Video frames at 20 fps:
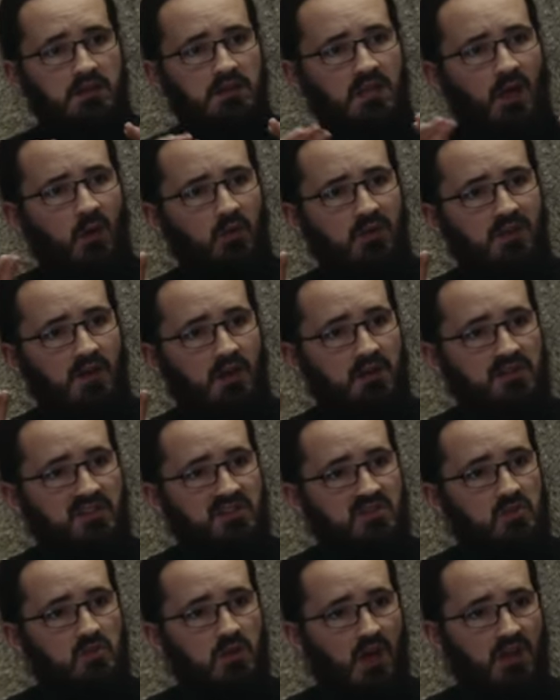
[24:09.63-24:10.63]
Don't
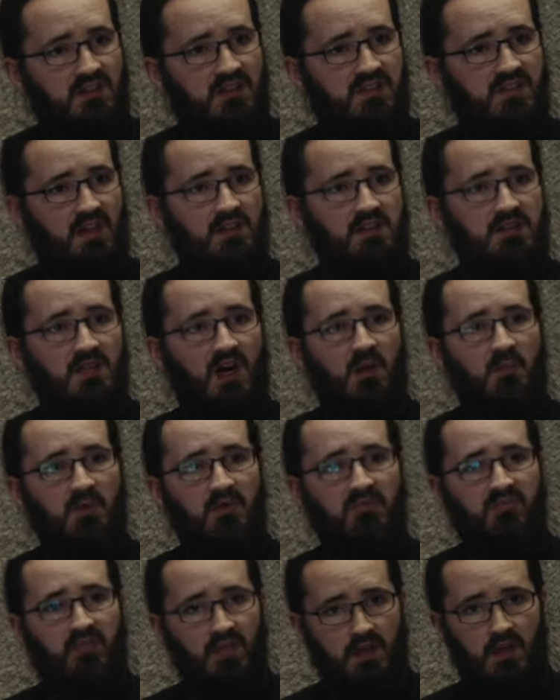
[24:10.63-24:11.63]
construct that type
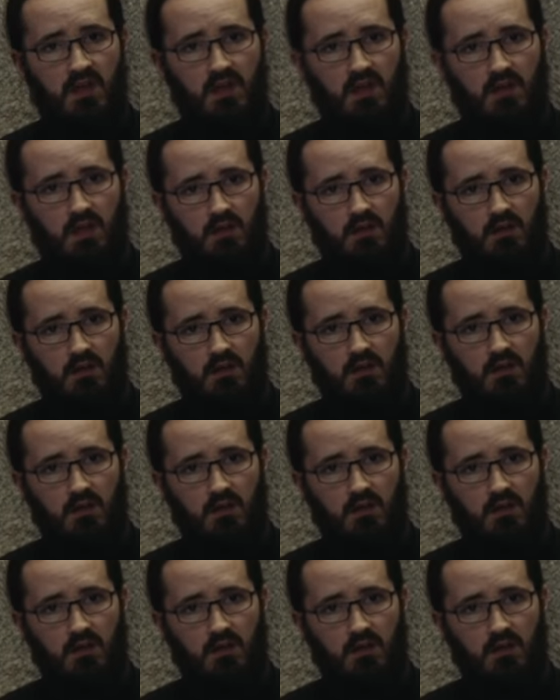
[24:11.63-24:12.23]
of thinking.